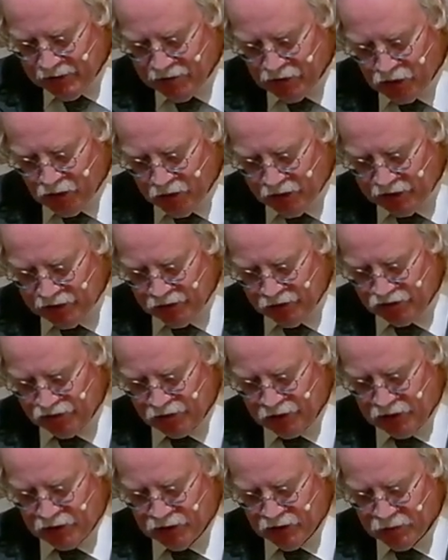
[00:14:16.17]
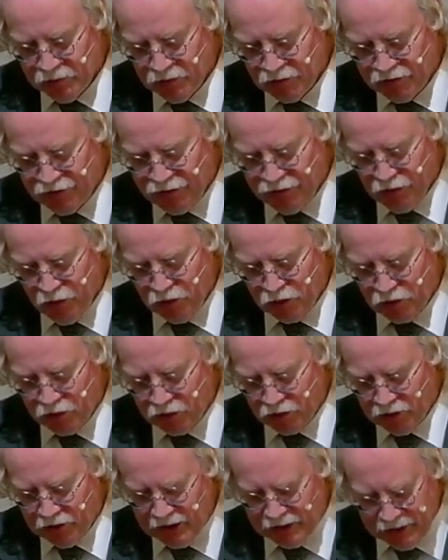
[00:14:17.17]
according to His will. Number
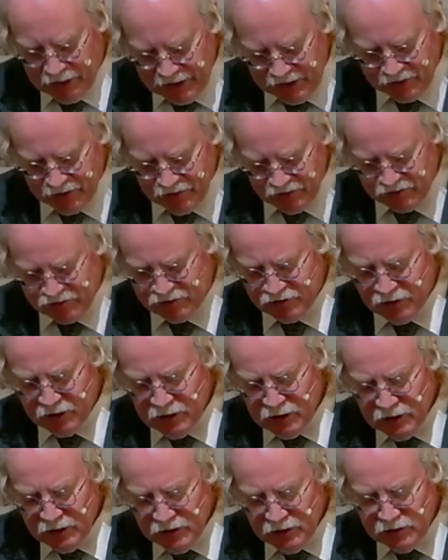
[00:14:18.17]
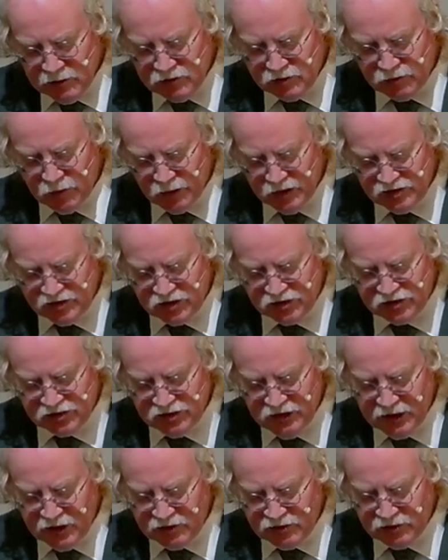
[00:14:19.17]
four, I like this. It's very
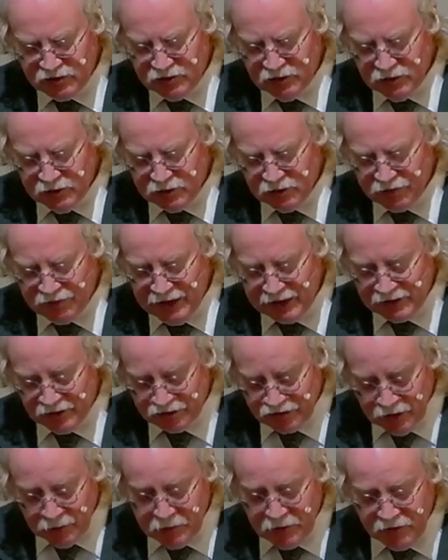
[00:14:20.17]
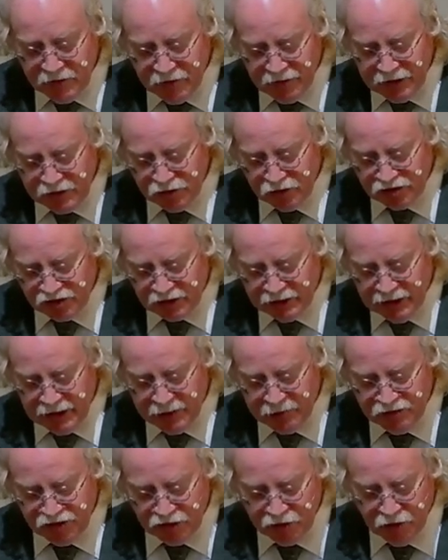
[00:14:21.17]
succinct. The fact that some individuals
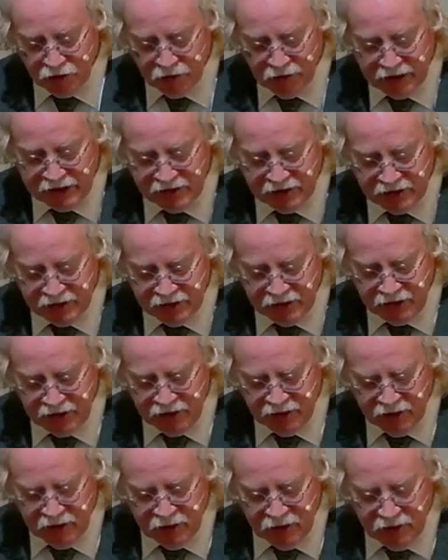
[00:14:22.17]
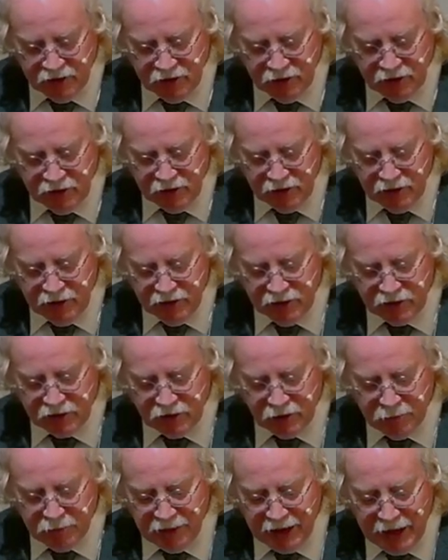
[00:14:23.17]
claim gender identity
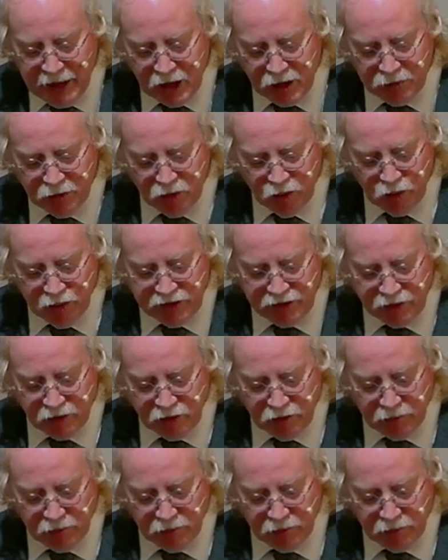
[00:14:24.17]
incompatible with their